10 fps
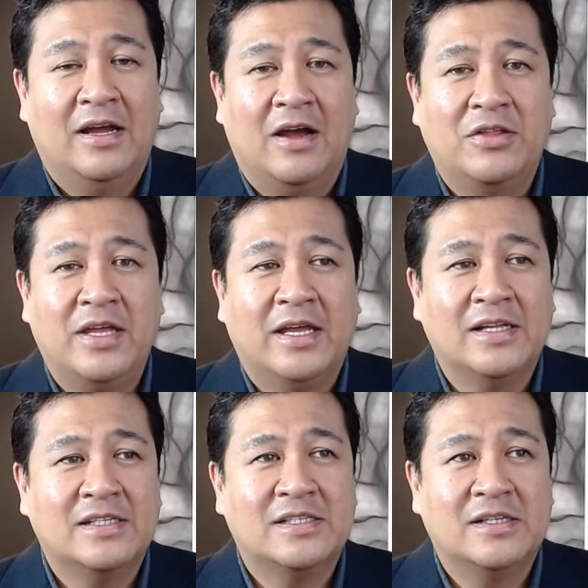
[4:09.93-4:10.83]
I think
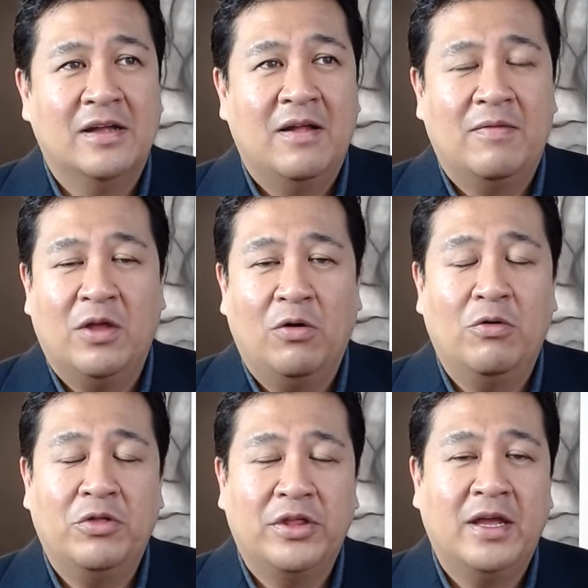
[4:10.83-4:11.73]
it's the
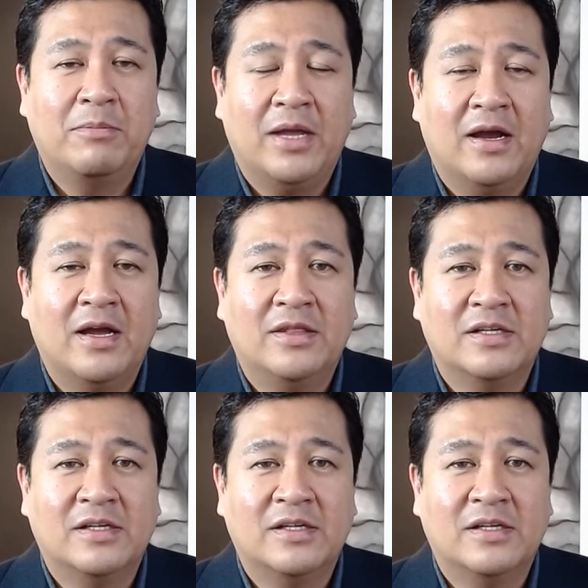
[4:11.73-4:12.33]
whole thing behind